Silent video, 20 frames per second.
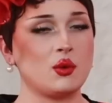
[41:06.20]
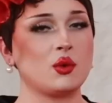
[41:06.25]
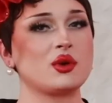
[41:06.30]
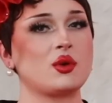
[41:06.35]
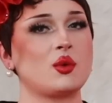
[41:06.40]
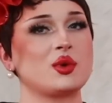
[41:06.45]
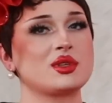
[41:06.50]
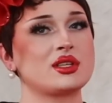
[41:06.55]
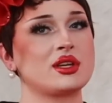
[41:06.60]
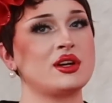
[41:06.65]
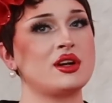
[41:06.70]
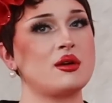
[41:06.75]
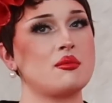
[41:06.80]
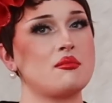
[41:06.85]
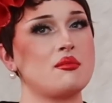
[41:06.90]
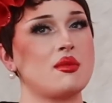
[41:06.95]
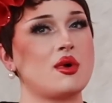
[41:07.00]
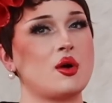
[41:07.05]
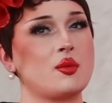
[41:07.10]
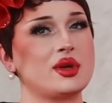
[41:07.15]
Was there a
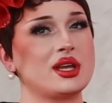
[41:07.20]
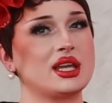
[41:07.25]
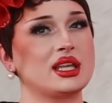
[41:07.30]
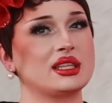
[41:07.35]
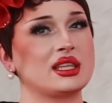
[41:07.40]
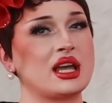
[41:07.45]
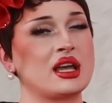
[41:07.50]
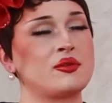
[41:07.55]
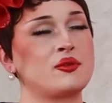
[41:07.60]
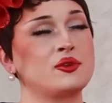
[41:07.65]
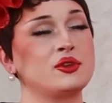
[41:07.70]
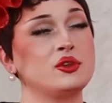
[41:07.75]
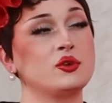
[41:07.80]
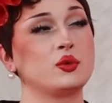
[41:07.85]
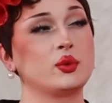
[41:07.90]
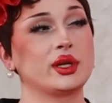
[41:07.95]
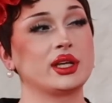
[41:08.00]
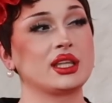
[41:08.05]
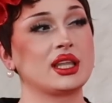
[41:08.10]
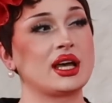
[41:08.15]
moment in life where you
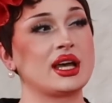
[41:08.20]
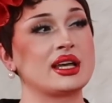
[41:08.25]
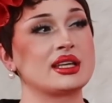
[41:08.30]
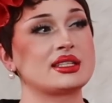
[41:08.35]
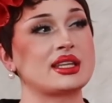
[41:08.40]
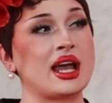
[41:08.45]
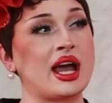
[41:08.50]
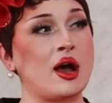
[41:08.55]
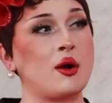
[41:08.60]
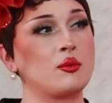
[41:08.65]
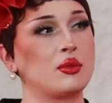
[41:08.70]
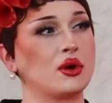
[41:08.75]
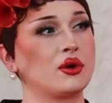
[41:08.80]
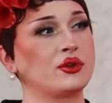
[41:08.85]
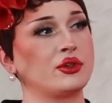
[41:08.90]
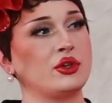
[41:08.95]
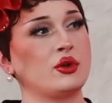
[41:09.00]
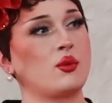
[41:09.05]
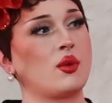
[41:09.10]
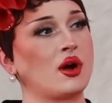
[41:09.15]
realized how
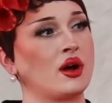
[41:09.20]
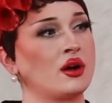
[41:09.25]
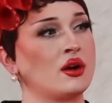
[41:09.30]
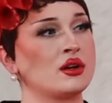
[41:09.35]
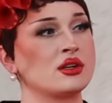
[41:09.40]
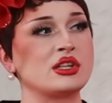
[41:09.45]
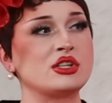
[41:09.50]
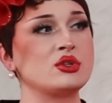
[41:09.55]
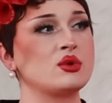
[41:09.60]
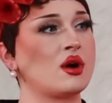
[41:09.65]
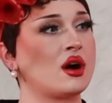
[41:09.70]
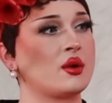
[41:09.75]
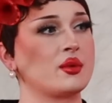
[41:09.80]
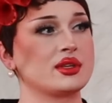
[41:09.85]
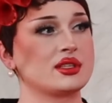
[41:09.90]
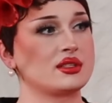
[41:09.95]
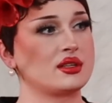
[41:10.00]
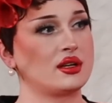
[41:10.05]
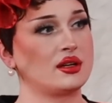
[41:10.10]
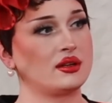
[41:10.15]
broke you were, or did you
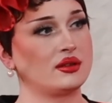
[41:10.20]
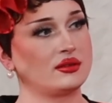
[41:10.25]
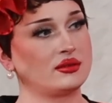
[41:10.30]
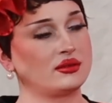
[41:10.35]
always know?